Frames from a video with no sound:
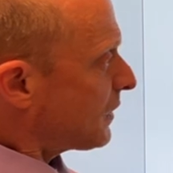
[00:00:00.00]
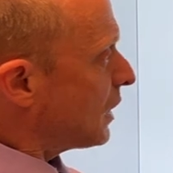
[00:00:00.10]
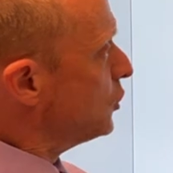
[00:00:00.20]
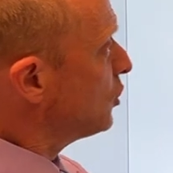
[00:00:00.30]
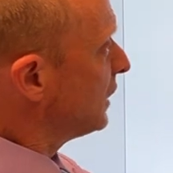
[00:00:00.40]

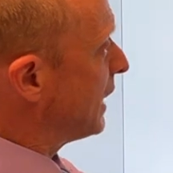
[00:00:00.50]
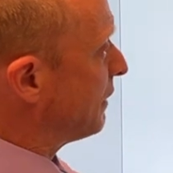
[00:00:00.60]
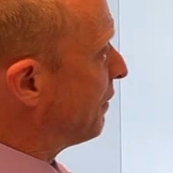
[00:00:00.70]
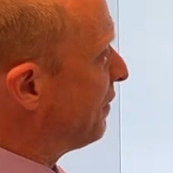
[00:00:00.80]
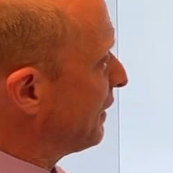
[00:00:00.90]
usually every
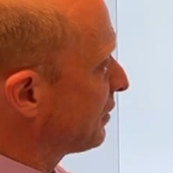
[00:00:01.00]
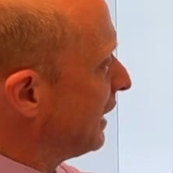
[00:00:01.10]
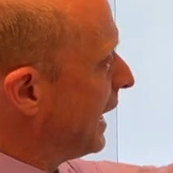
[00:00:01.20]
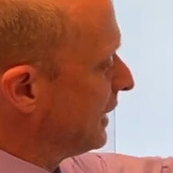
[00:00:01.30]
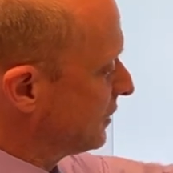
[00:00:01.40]
fifth
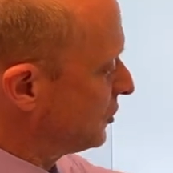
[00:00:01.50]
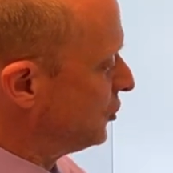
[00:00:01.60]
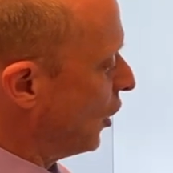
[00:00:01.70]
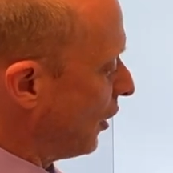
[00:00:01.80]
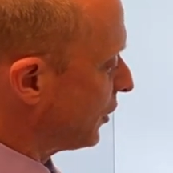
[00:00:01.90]
line is
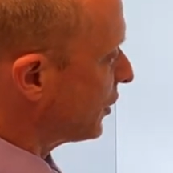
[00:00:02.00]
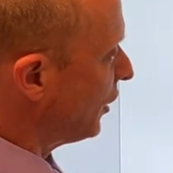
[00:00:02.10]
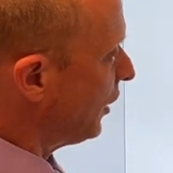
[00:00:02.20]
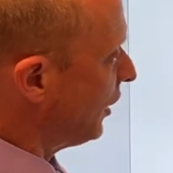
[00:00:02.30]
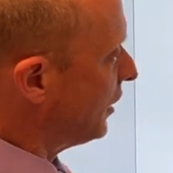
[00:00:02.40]

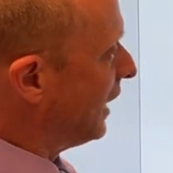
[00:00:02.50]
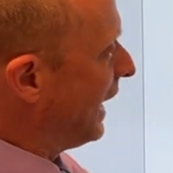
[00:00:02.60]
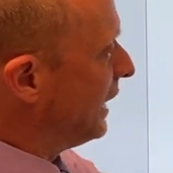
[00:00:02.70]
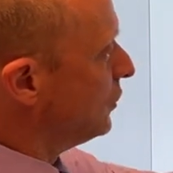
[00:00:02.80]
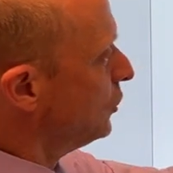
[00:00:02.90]
darker
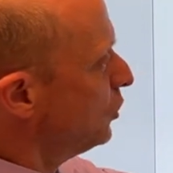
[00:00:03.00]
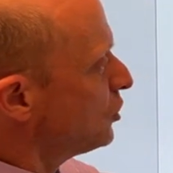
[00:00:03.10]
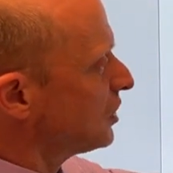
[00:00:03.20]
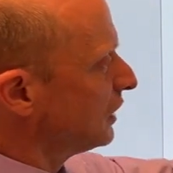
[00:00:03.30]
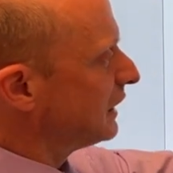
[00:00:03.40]
and
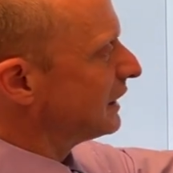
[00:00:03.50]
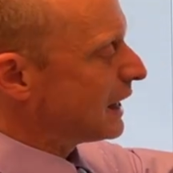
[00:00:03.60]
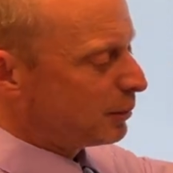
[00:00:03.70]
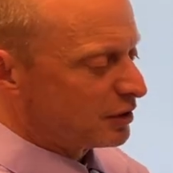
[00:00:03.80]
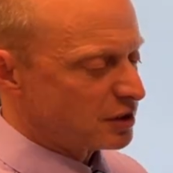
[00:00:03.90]
usually
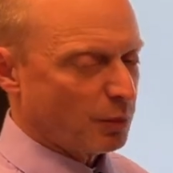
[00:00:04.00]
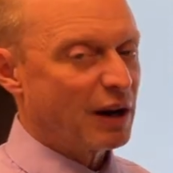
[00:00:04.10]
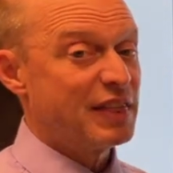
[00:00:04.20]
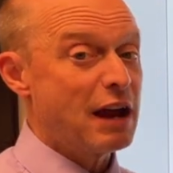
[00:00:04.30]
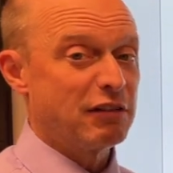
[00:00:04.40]
labeled somewhere.
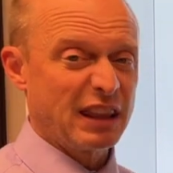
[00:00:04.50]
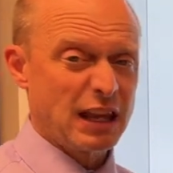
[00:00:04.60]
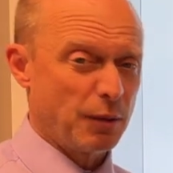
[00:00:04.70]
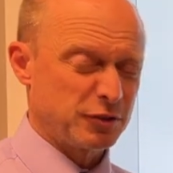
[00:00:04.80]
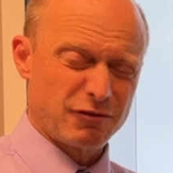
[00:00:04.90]
That really
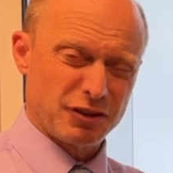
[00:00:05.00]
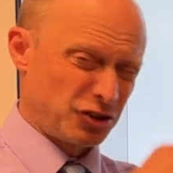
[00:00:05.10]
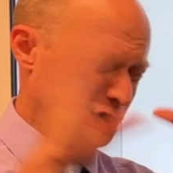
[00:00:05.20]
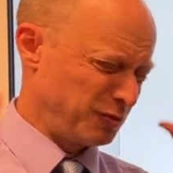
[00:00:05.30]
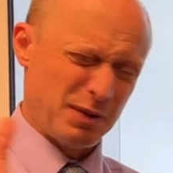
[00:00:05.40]
helps, or else it'd
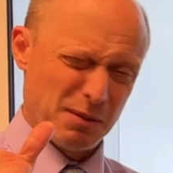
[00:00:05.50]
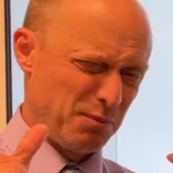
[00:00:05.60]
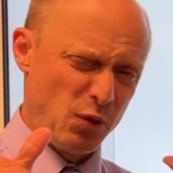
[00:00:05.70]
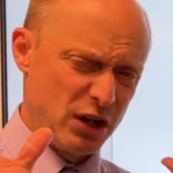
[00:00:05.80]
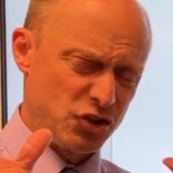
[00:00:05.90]
just be a
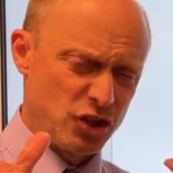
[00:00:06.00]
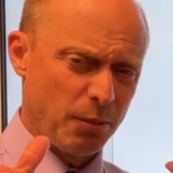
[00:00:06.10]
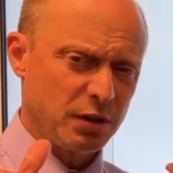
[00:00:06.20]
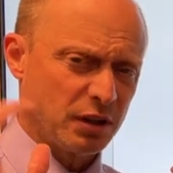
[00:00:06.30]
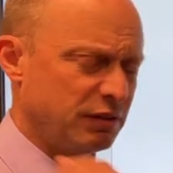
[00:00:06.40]
weird
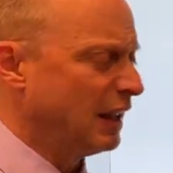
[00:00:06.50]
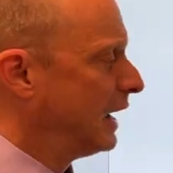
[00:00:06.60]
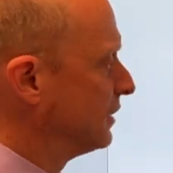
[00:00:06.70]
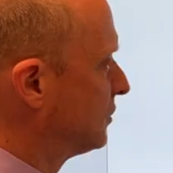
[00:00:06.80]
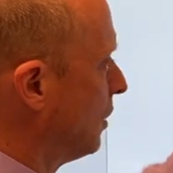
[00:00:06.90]
jumble of
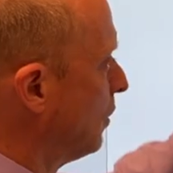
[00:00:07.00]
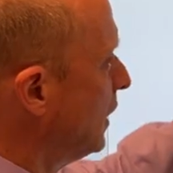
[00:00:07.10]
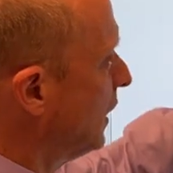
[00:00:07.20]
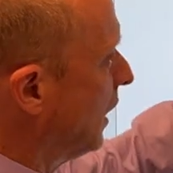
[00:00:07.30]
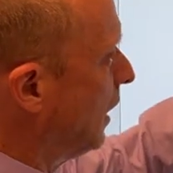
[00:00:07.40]
lines. So
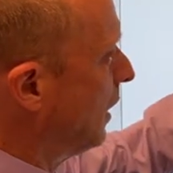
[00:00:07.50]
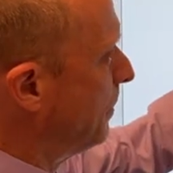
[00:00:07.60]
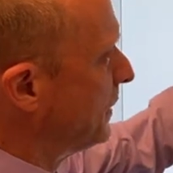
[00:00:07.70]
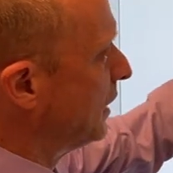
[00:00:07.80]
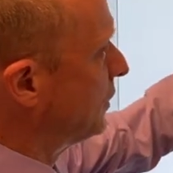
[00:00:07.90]

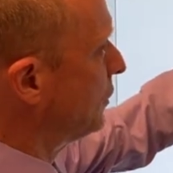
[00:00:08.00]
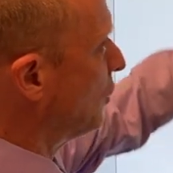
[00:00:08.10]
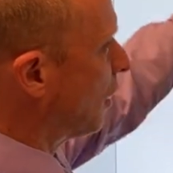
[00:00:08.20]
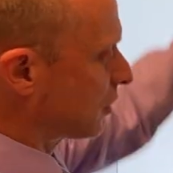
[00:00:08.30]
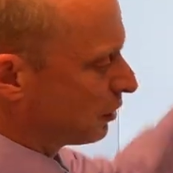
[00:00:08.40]
the
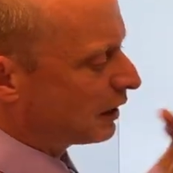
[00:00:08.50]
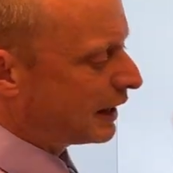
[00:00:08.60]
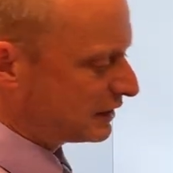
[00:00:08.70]
darker lines